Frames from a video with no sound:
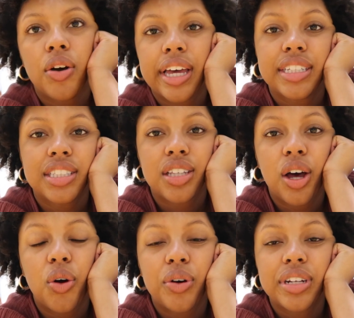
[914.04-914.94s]
Okay,
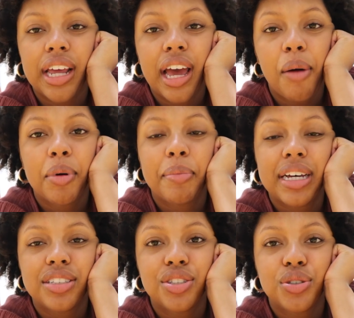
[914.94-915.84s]
so now I'm
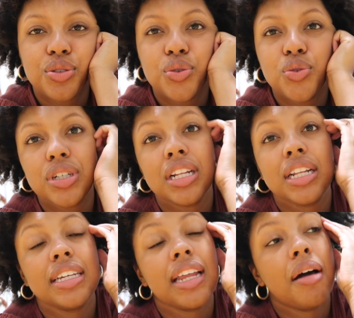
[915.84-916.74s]
about to
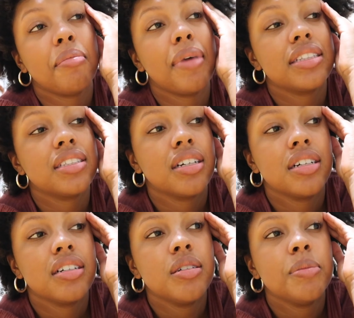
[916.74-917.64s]
clean out my
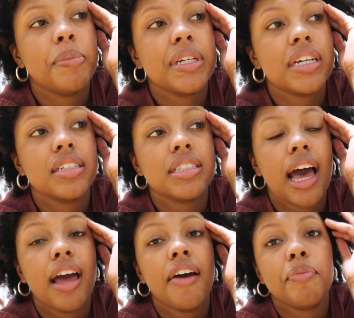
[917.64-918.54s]
tub, because
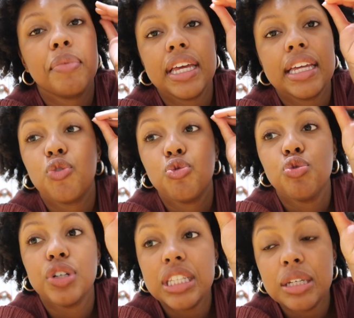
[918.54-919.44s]
I have been
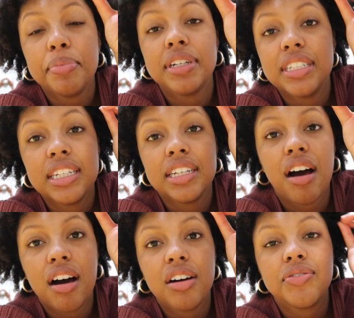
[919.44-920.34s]
really putting it
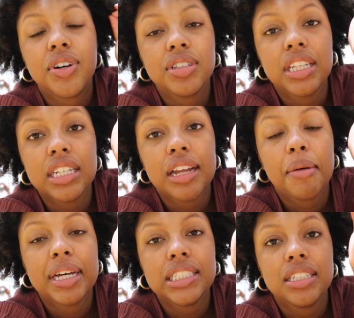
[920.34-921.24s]
off on cleaning out
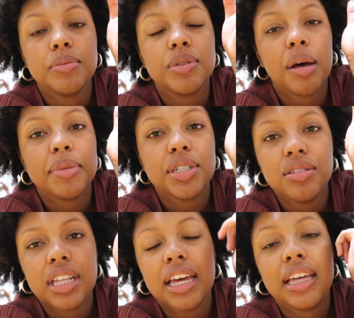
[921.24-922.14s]
my tub. So I'm gonna
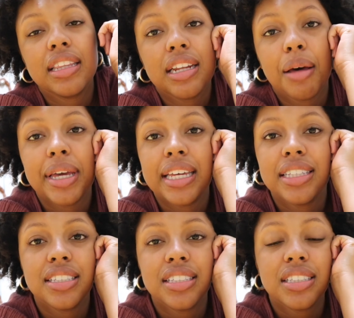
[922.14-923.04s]
do that, and then I'm gonna
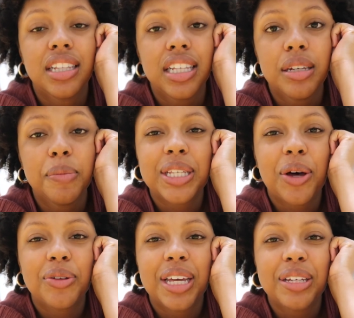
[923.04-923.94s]
head to sleep.
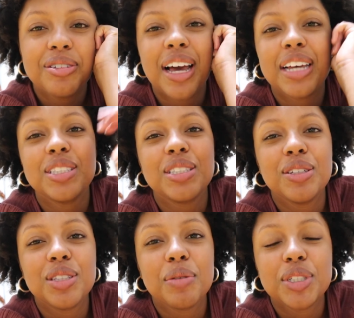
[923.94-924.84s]
So thank you guys
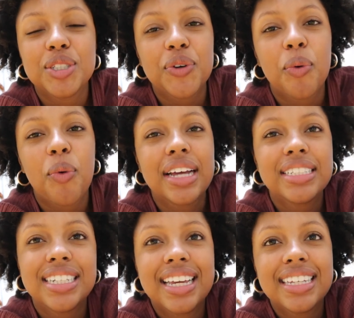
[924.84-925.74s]
so, so much for
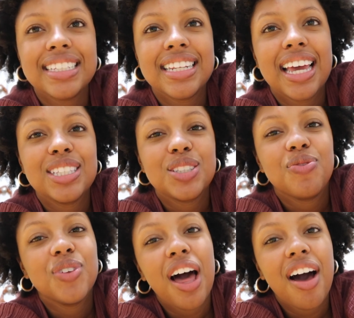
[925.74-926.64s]
watching today's
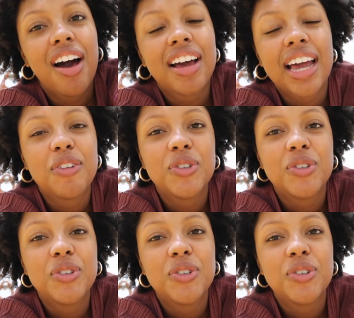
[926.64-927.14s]
vlog. I